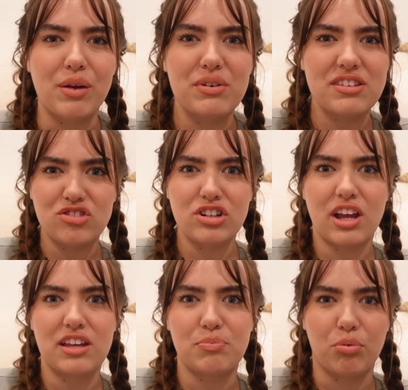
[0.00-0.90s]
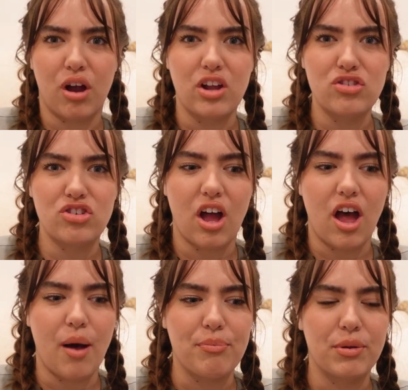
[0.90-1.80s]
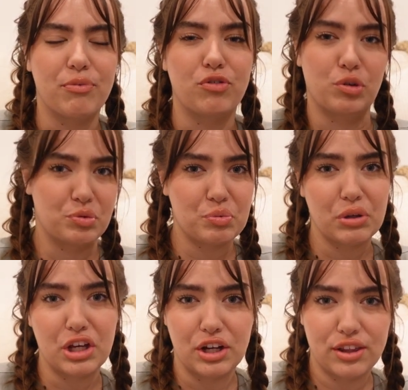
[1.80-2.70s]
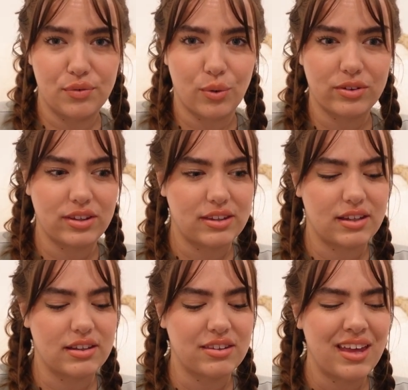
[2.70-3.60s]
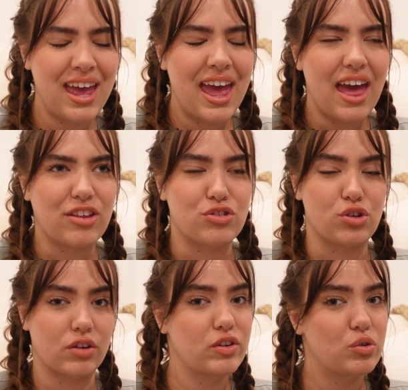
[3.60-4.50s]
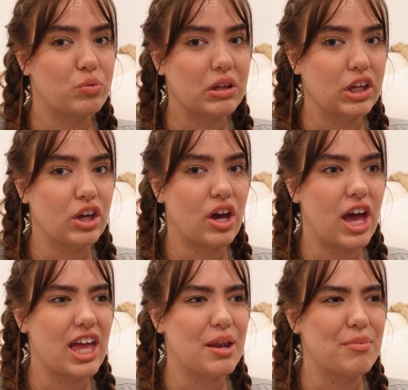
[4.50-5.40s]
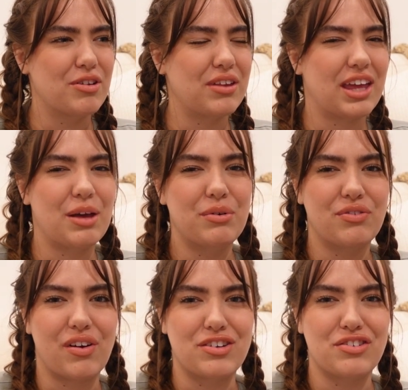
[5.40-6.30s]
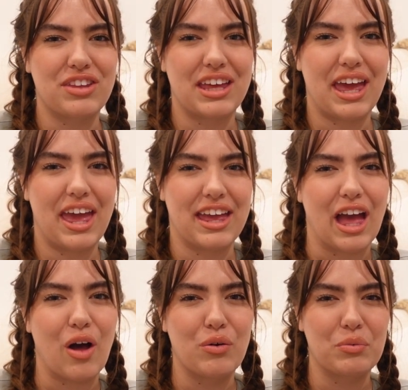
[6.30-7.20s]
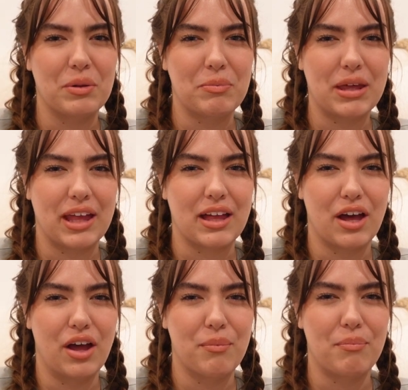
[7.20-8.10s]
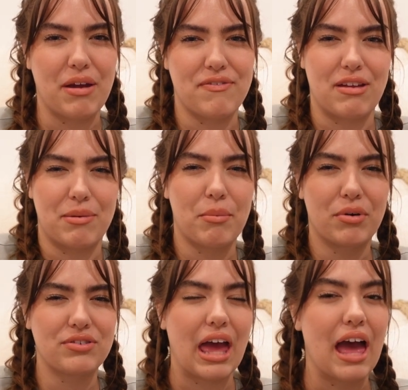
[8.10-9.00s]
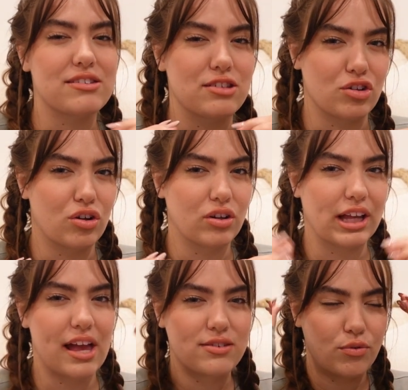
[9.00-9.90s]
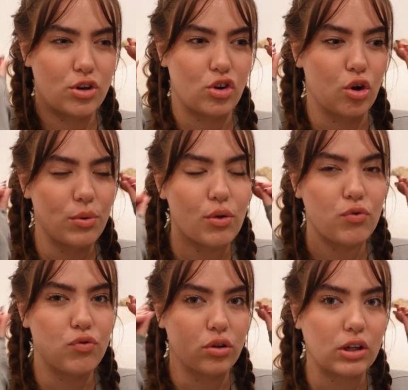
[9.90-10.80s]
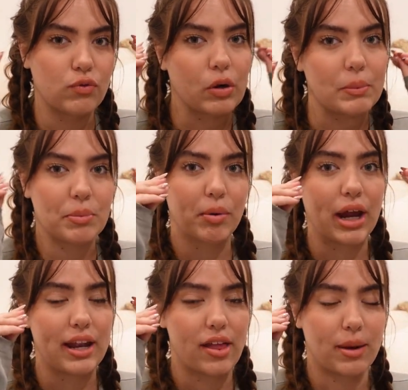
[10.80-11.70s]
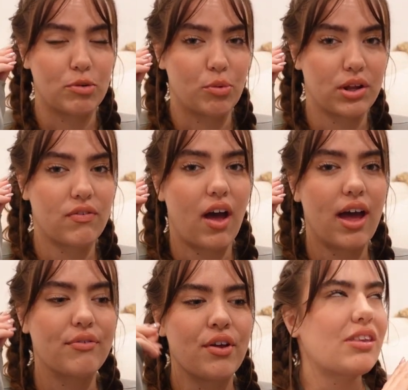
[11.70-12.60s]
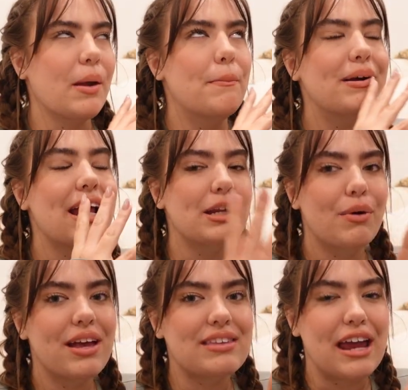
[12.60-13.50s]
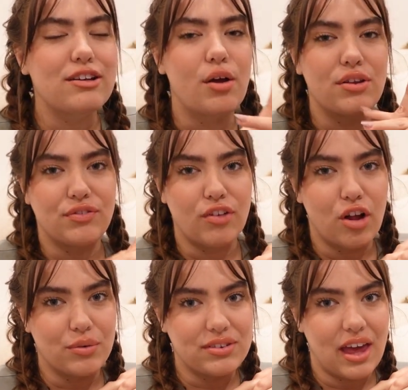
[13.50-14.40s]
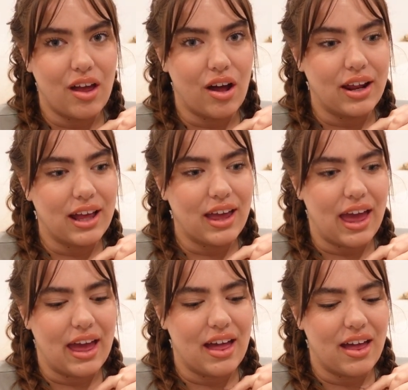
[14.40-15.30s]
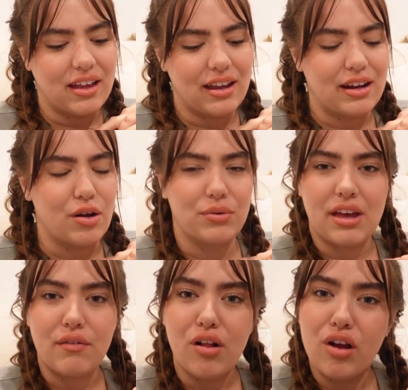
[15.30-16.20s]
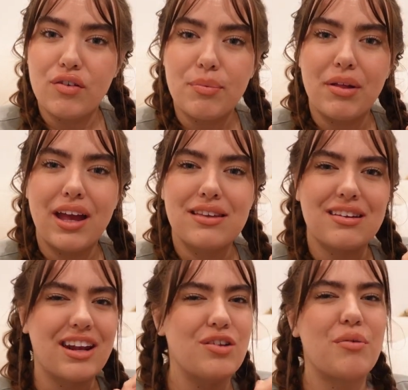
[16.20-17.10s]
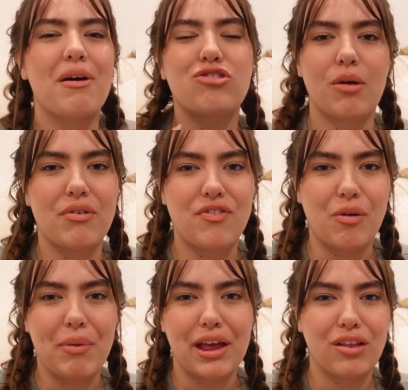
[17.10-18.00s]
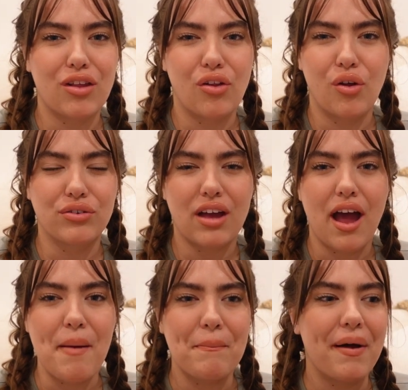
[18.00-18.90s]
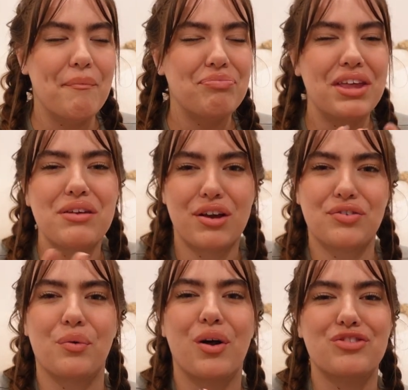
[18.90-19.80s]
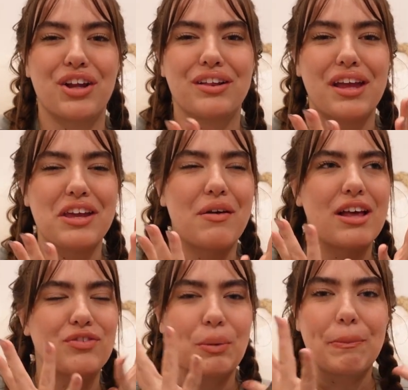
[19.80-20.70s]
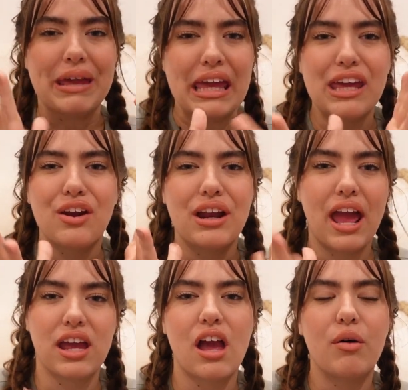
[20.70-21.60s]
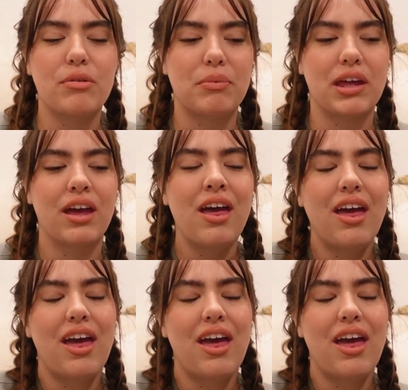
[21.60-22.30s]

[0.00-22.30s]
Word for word: It was such a nice brunch. Um, the food was really good at the Four Seasons. The service was really good. But it's like, it was fun to just like hang out with like my family members as an adult. Like as of an adult with a fully formed brain now that I'm 25. But anyways, I know this vlog was chaotic and I know it was kind of all over the place and I did the best job of filming the whole time, but thank you guys for watching. Thank you guys for being here and hanging out with me.